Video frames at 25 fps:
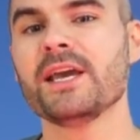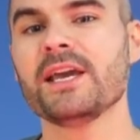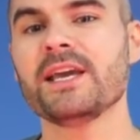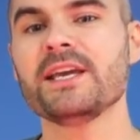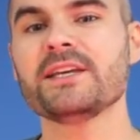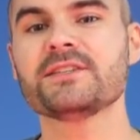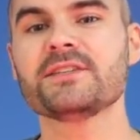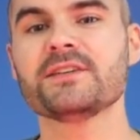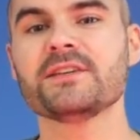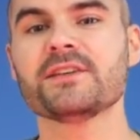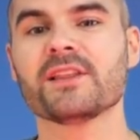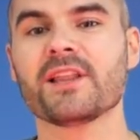
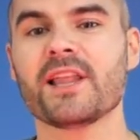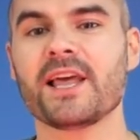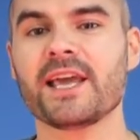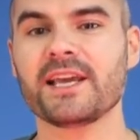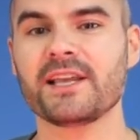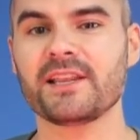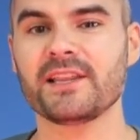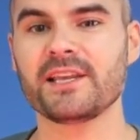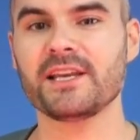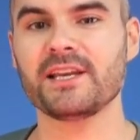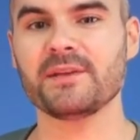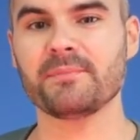isn't
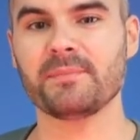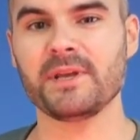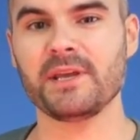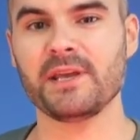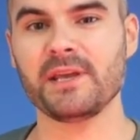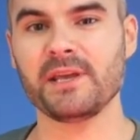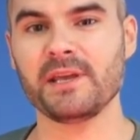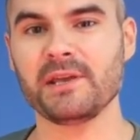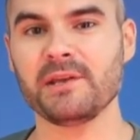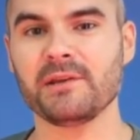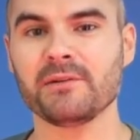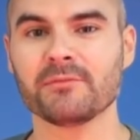likely to
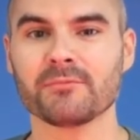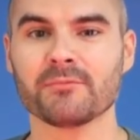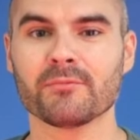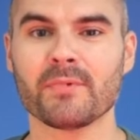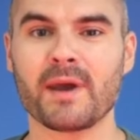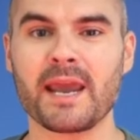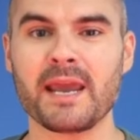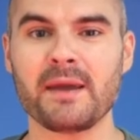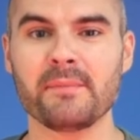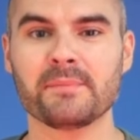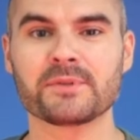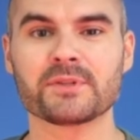be
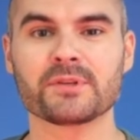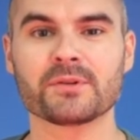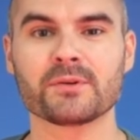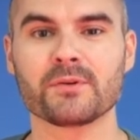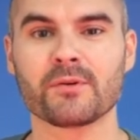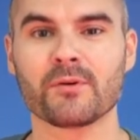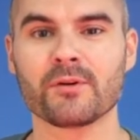raped